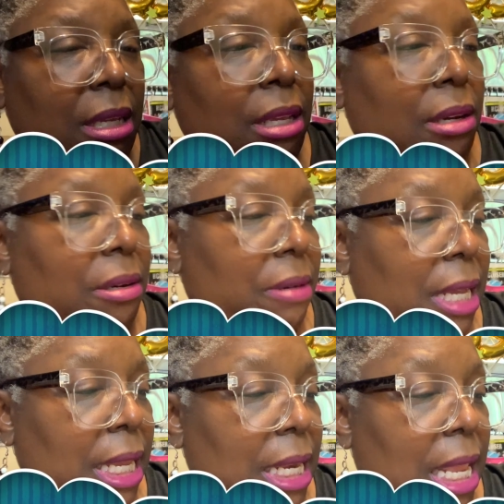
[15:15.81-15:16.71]
All
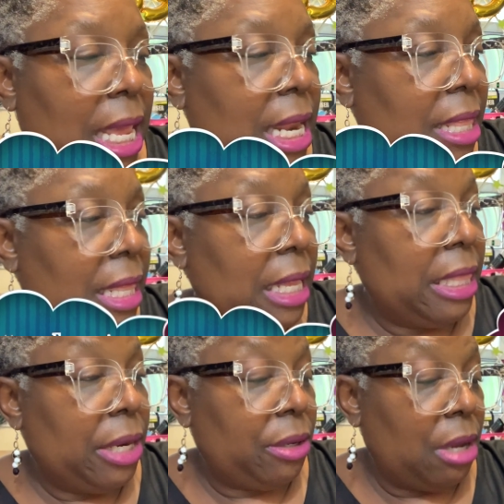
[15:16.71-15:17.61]
right, and I think
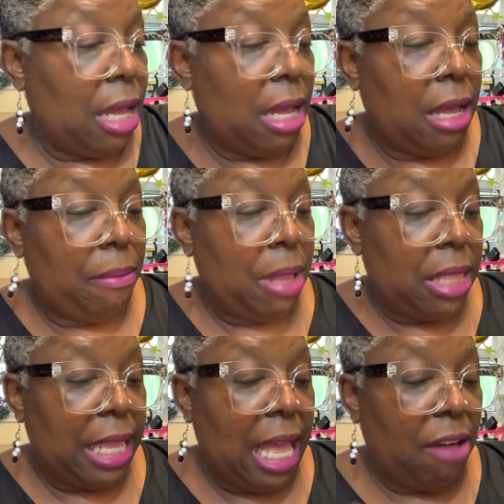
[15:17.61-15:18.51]

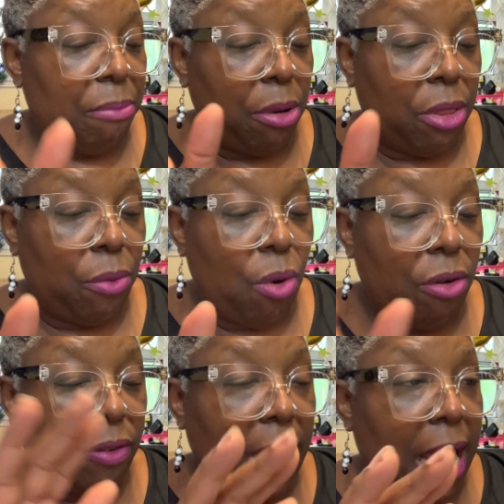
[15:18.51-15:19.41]
they have both the
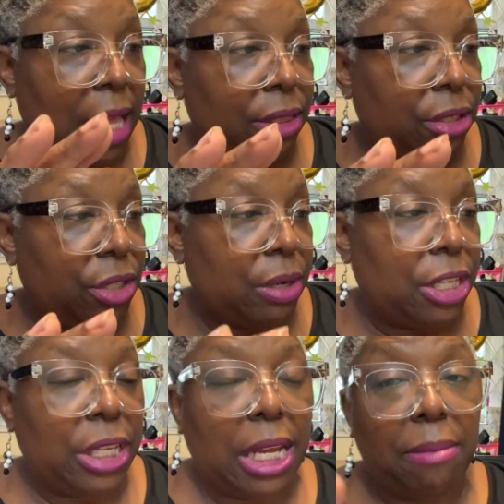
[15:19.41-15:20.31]
woven and the
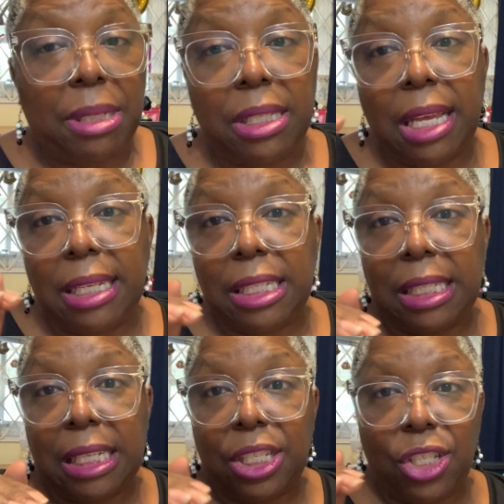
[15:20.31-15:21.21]
stretch. They come in sizes
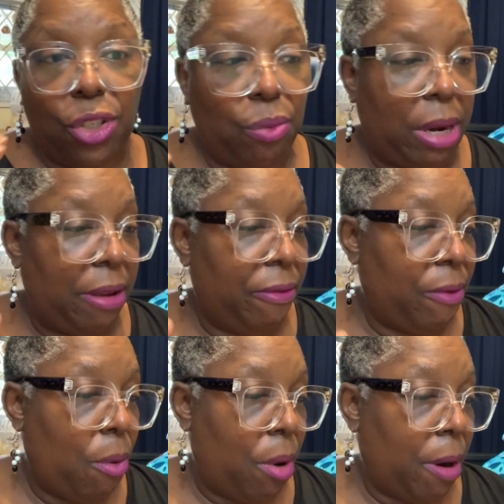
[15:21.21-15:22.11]
6 to
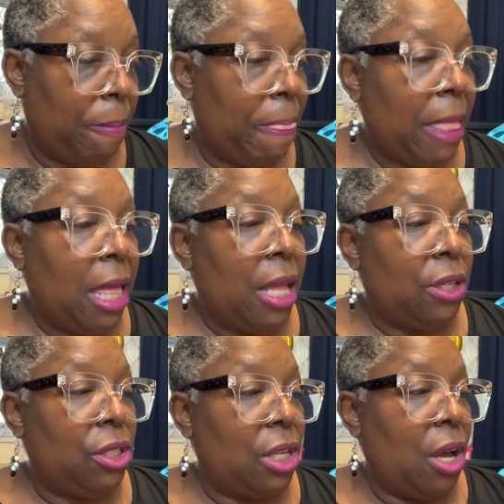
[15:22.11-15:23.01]
24.
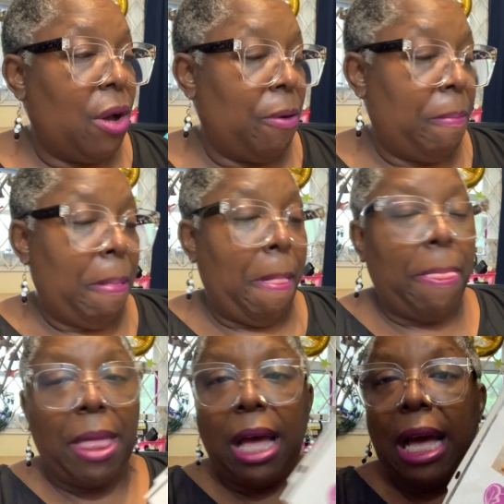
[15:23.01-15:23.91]
So
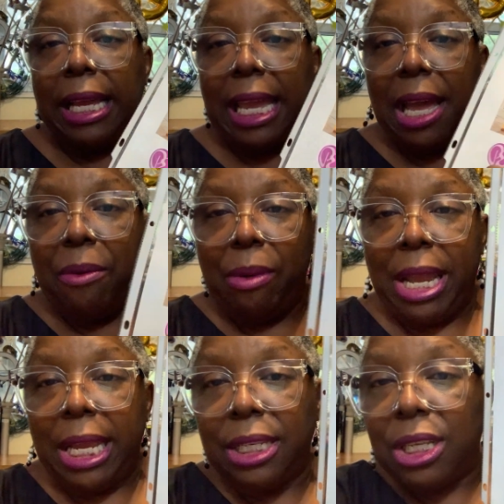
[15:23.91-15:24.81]
I can't
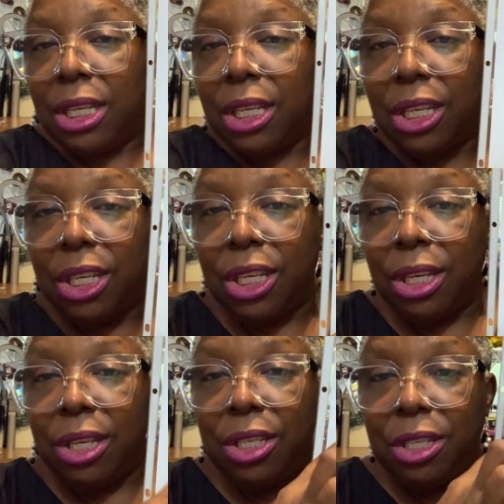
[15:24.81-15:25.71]
wait
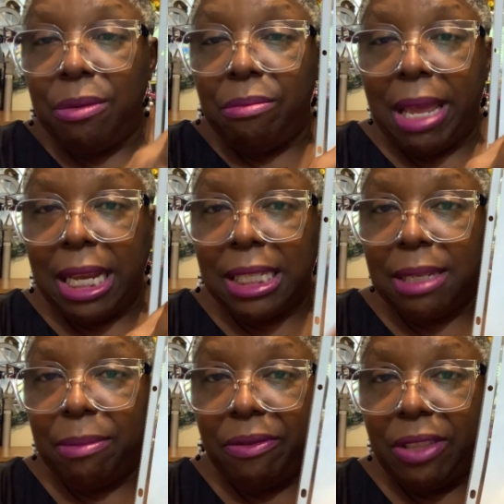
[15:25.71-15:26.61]
to make some of